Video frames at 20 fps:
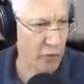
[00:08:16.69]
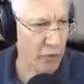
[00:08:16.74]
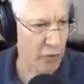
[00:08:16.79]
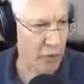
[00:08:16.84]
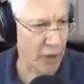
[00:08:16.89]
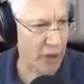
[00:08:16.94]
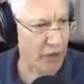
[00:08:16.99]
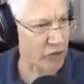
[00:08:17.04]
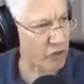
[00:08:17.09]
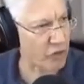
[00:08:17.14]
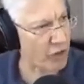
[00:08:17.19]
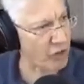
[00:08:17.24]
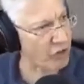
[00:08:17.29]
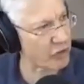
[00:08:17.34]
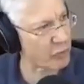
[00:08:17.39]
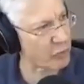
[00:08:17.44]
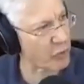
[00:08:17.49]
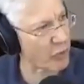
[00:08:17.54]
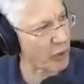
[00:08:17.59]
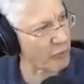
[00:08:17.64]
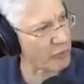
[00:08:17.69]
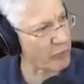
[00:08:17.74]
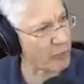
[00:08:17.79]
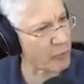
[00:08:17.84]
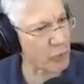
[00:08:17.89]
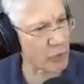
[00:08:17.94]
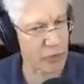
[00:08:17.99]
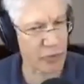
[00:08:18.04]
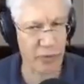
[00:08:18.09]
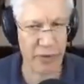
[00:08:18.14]
Like, share, subscribe,
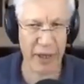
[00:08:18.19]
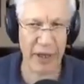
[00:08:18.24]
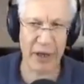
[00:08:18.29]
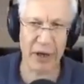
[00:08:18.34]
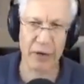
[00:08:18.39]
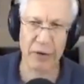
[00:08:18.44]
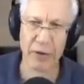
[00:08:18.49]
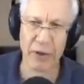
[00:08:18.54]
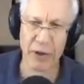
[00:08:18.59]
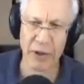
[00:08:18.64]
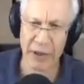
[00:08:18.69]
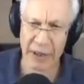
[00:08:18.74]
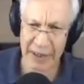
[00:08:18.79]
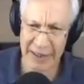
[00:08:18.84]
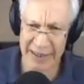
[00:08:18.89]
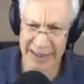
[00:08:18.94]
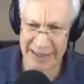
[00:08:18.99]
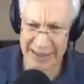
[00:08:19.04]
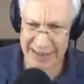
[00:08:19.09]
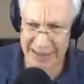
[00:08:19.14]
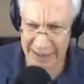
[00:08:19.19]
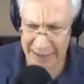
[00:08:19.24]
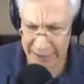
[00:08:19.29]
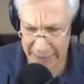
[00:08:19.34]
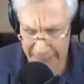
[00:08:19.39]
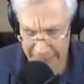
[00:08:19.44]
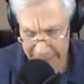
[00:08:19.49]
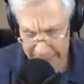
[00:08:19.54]
support. There you go. Easy.